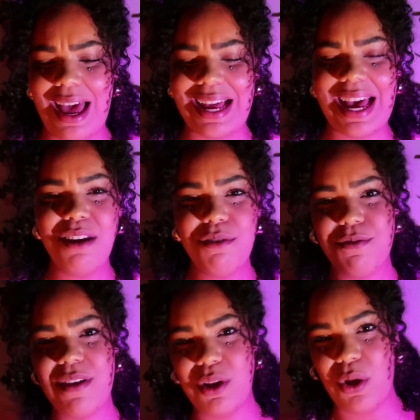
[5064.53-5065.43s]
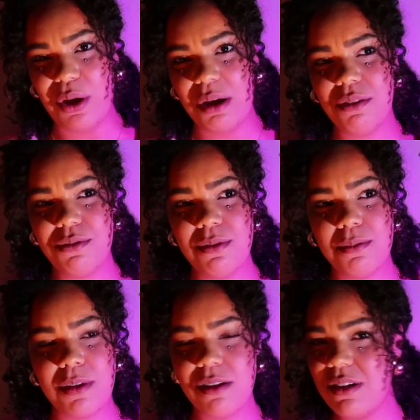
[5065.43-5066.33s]
I kind of fell off
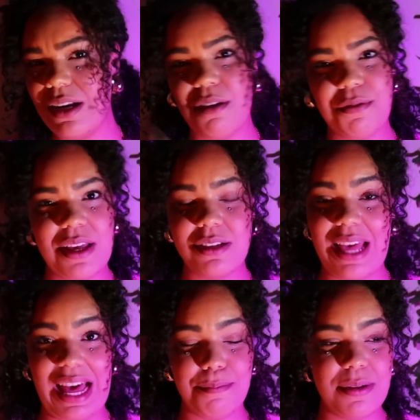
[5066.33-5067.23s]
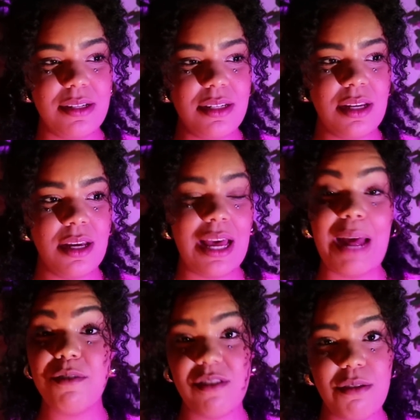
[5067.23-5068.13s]
because a lot of things happened.
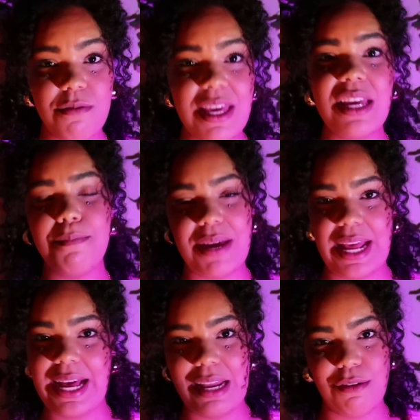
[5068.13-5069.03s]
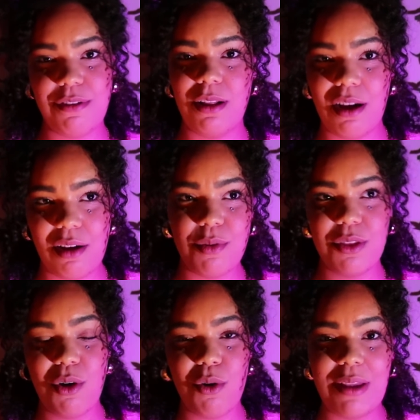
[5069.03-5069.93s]
I'm still vegan, but I kind of fell off with
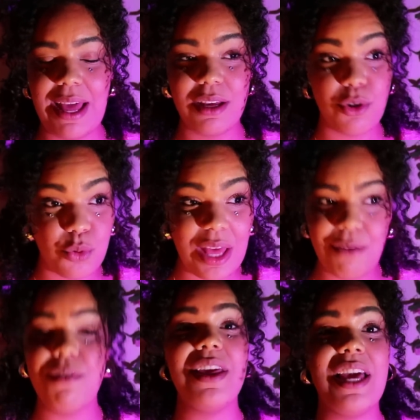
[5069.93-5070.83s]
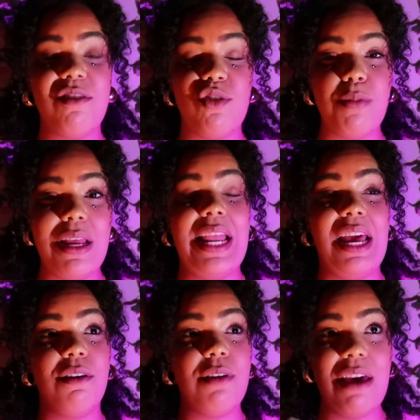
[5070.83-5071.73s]
the whole like everything has to be
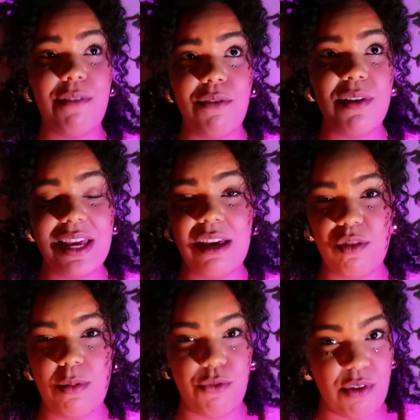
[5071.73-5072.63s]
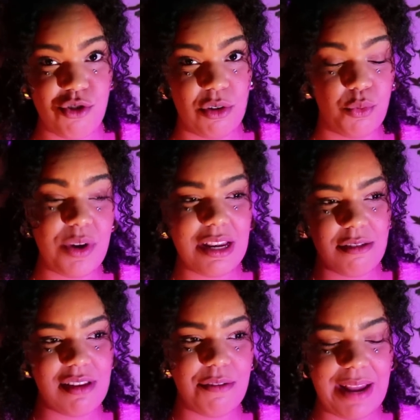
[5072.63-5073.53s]
fresh and green
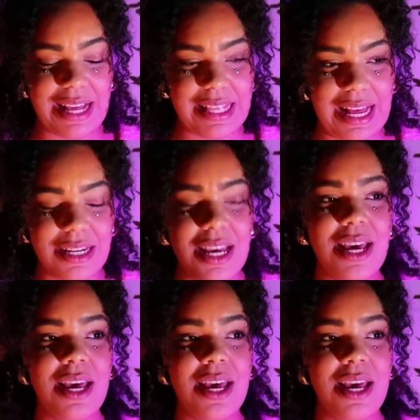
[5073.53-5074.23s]
and stuff like that.